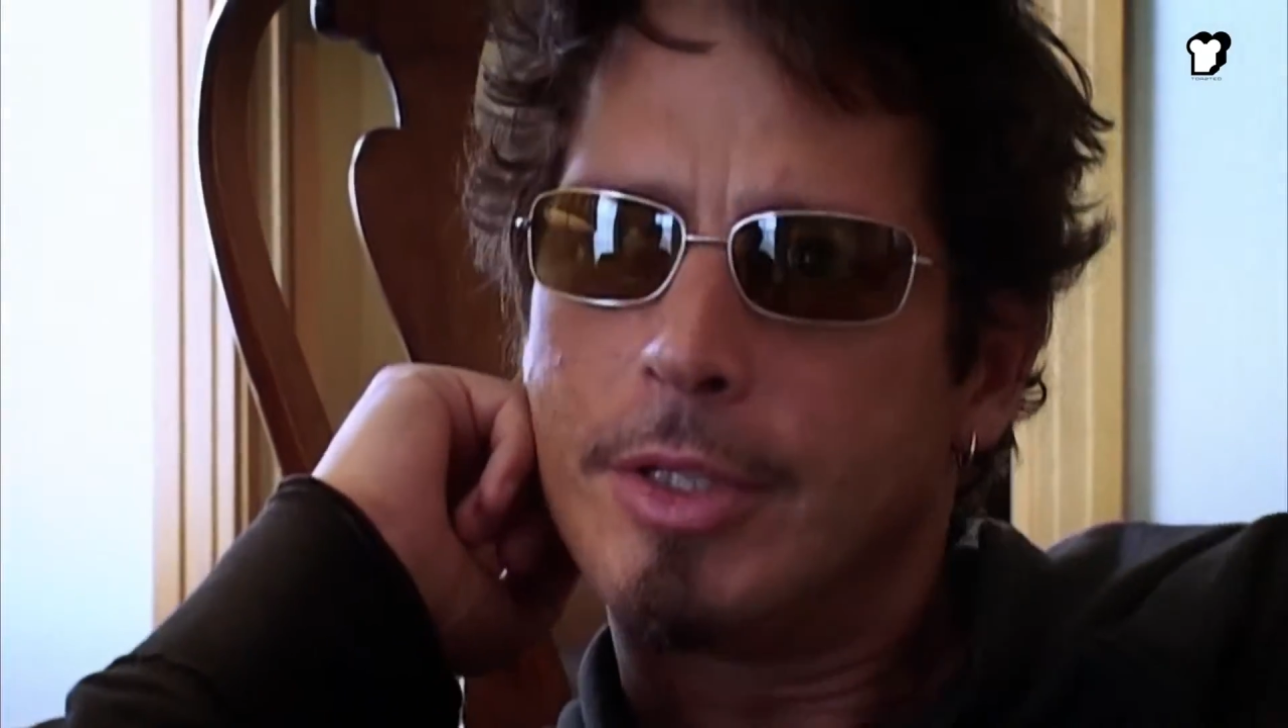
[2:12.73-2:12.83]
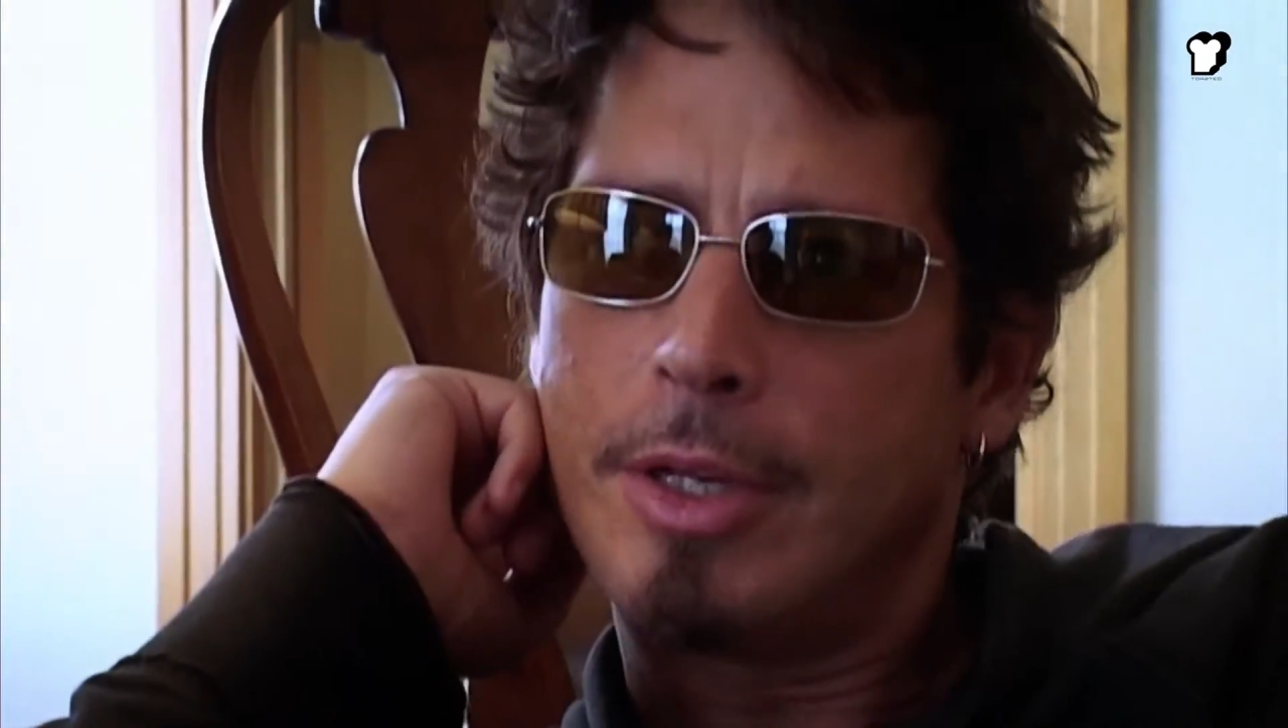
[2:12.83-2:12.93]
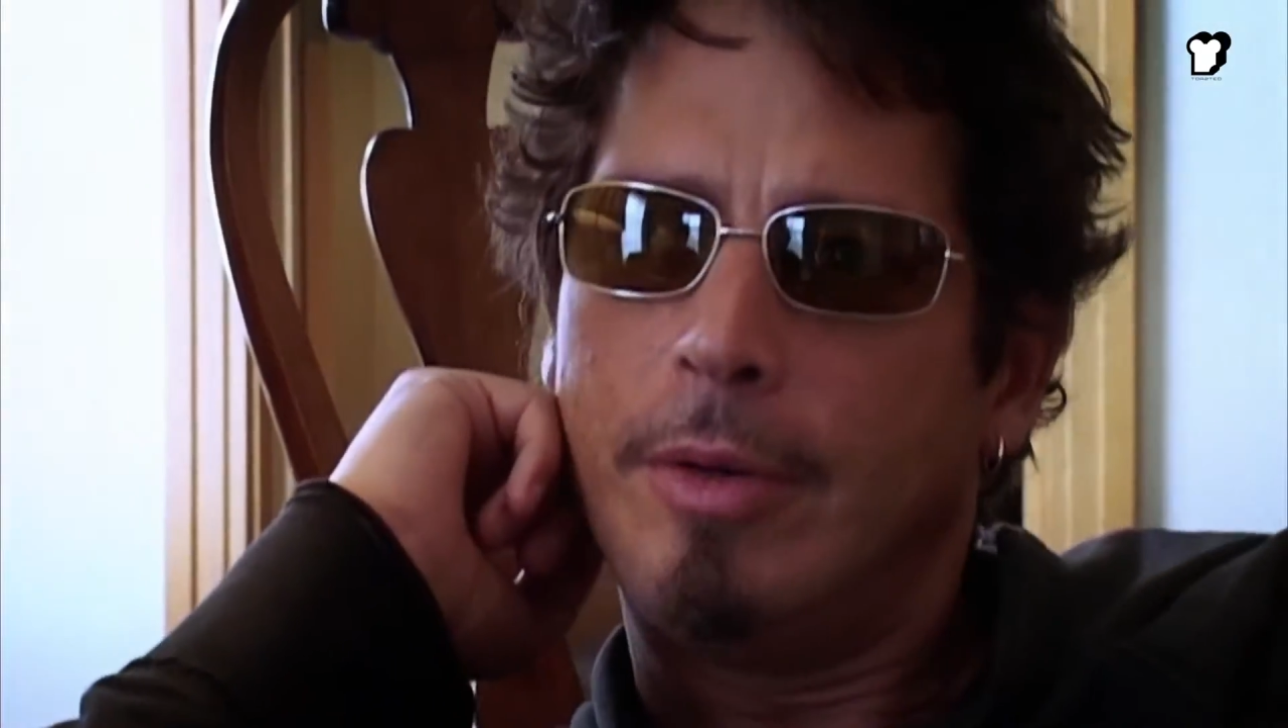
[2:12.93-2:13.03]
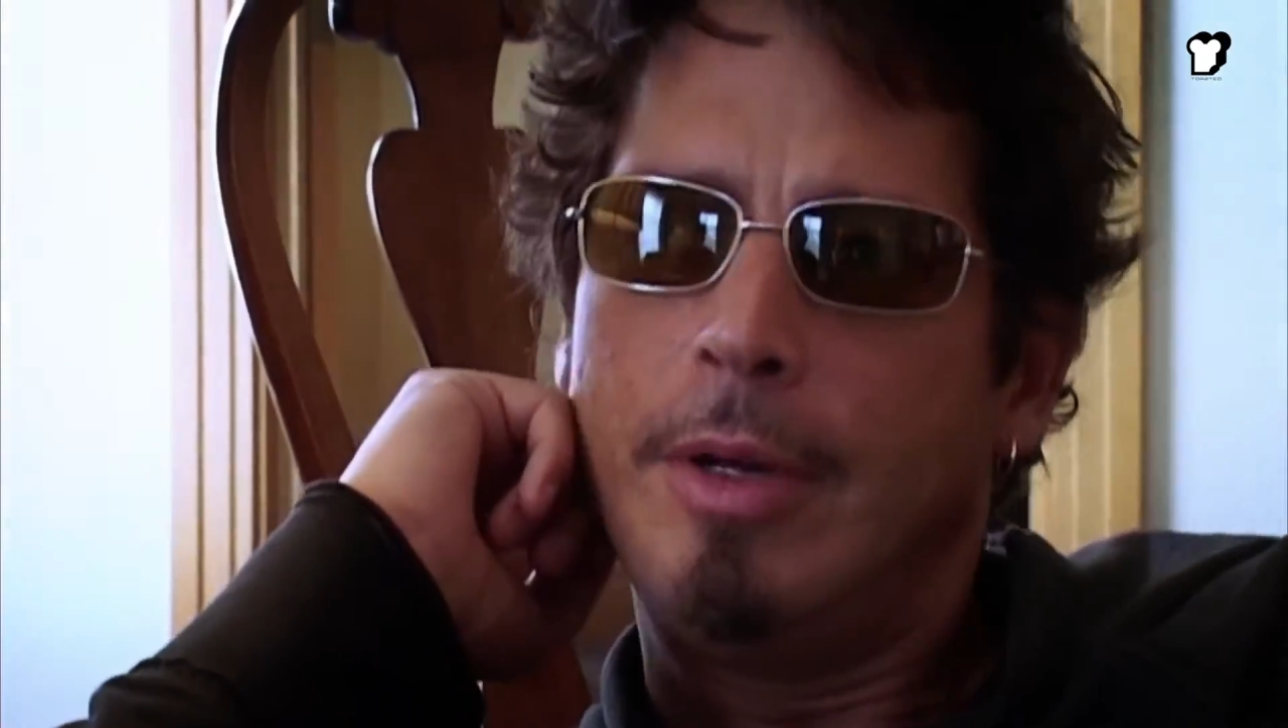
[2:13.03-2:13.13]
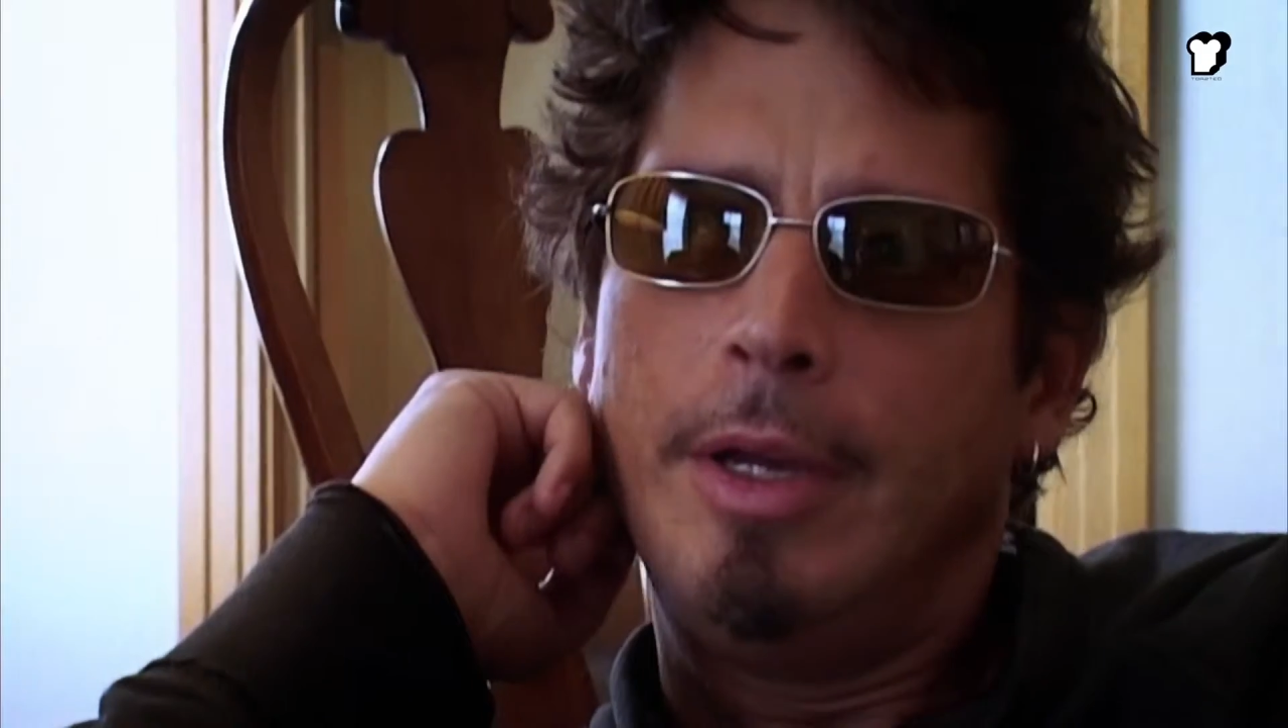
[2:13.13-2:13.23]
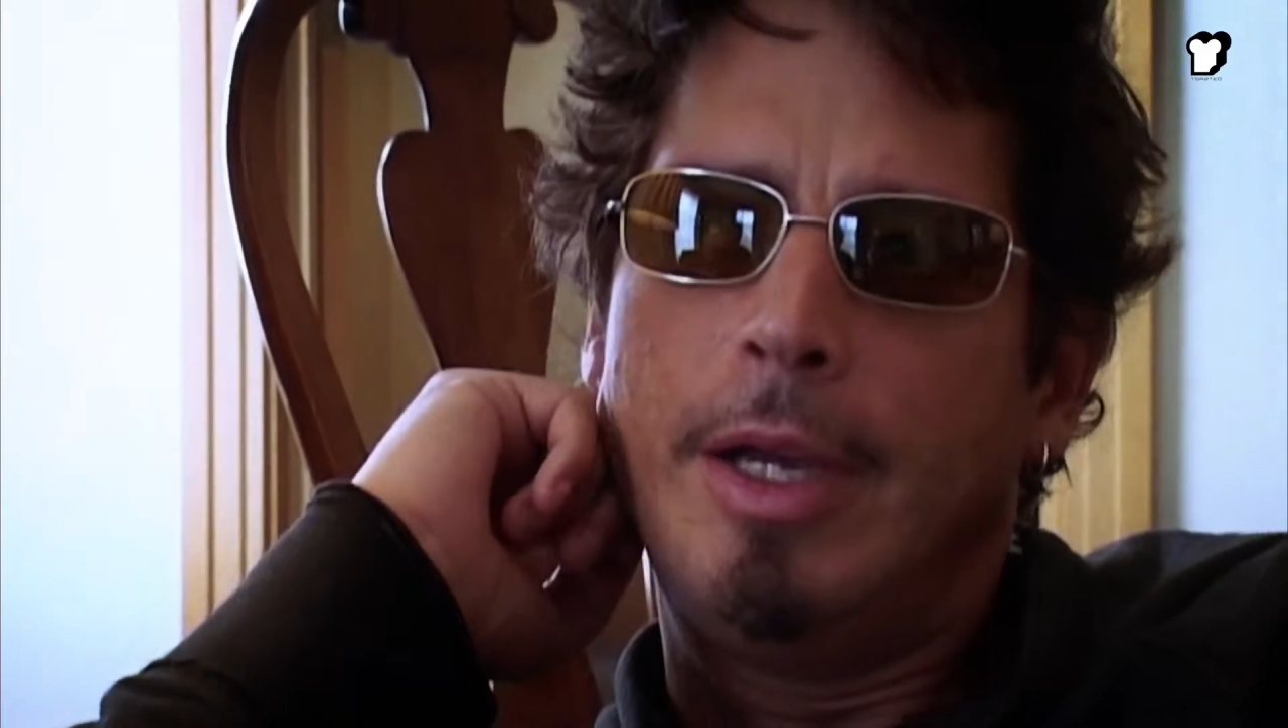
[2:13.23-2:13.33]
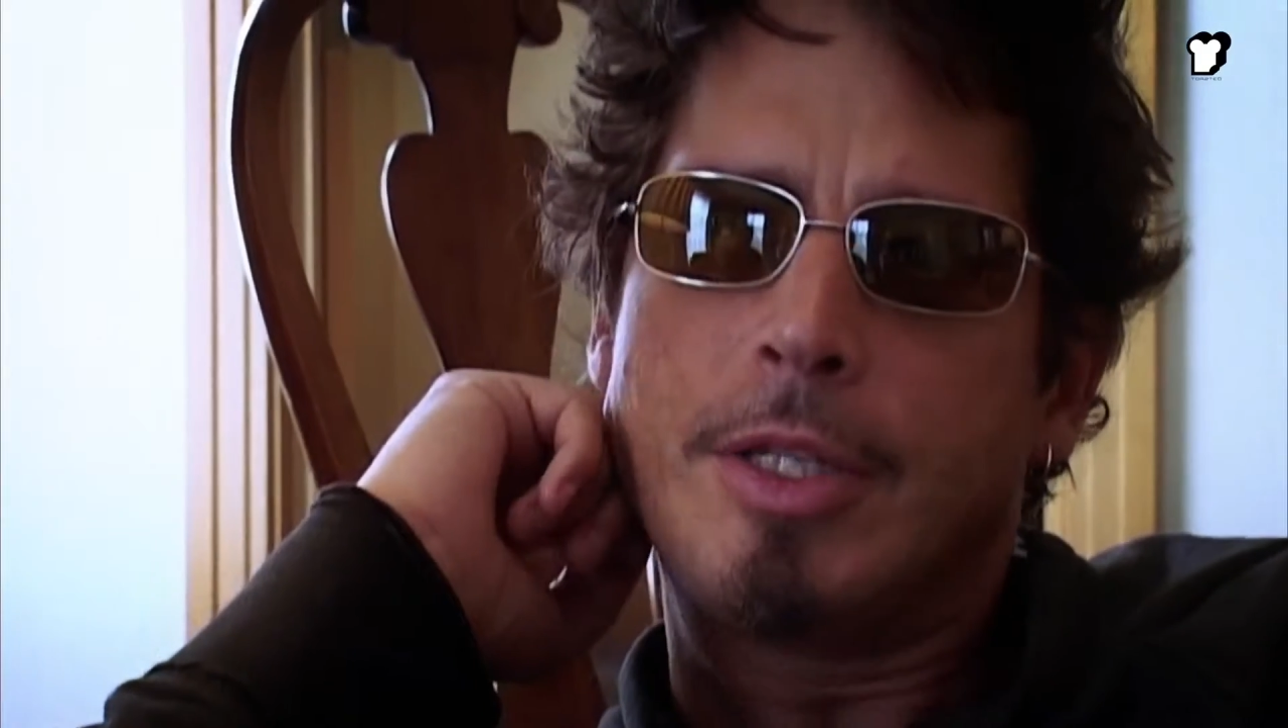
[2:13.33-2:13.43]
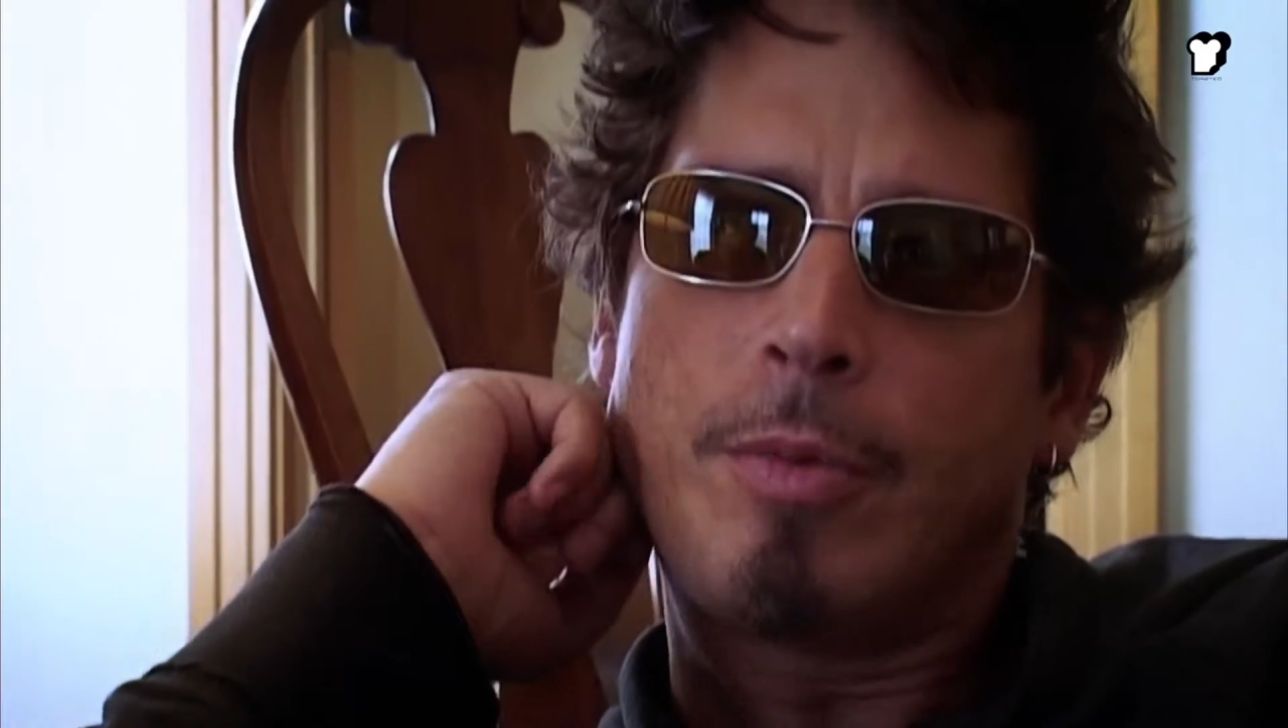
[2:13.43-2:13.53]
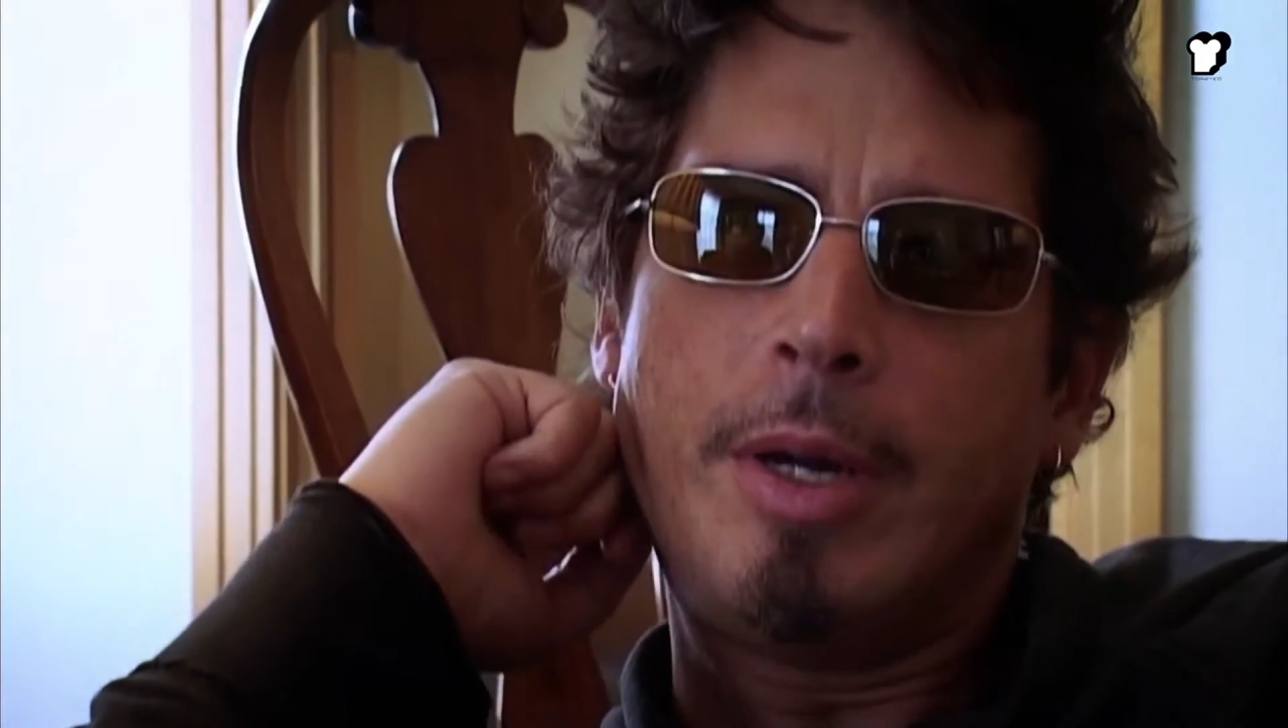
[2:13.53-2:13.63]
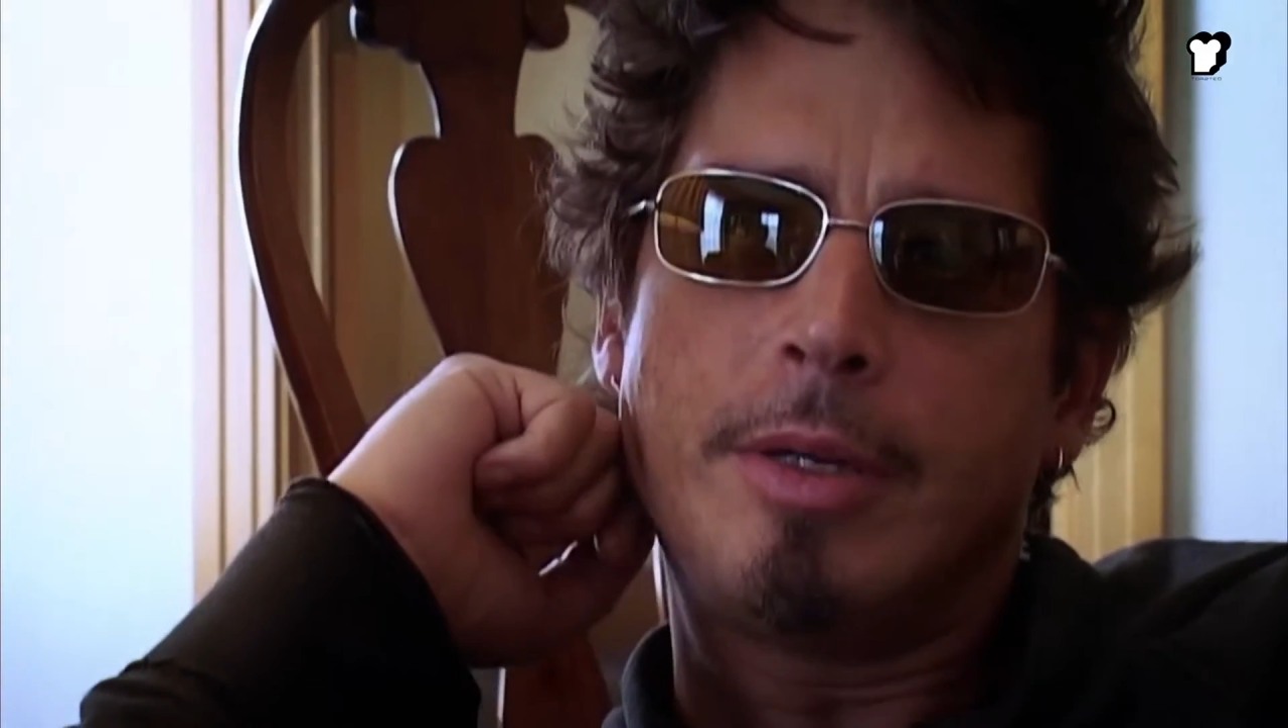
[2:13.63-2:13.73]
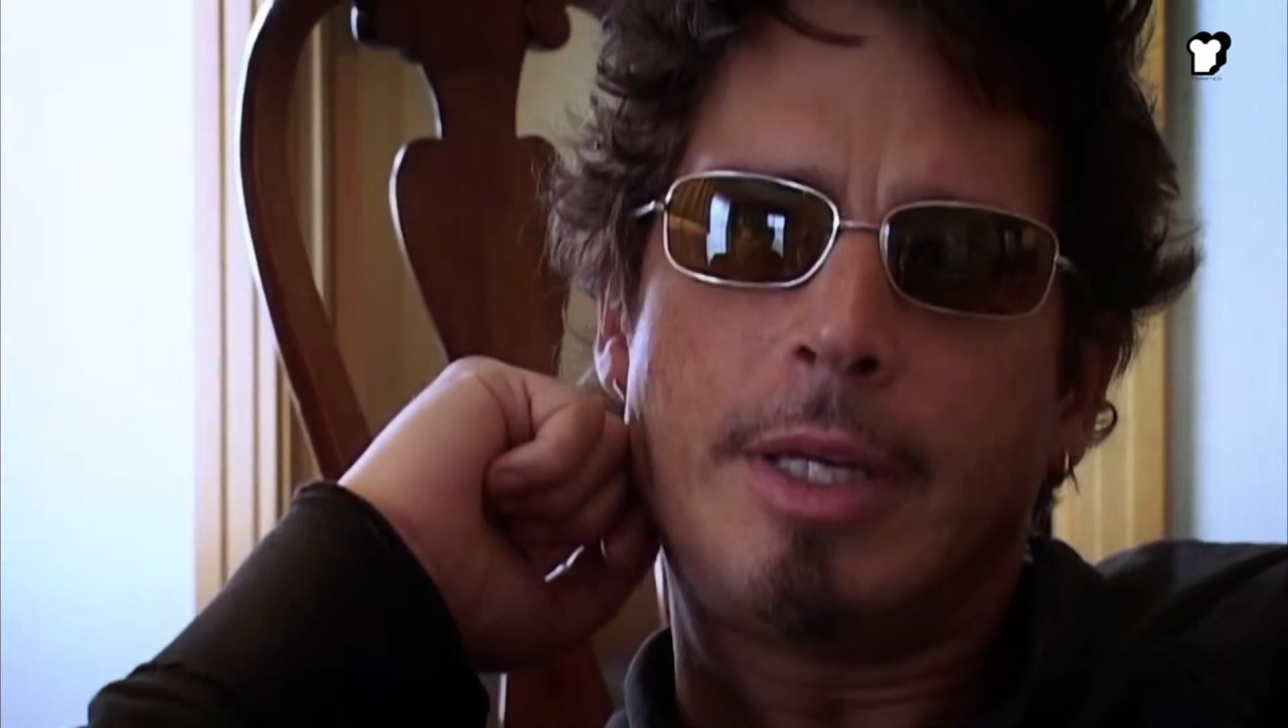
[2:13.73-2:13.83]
So it's weird.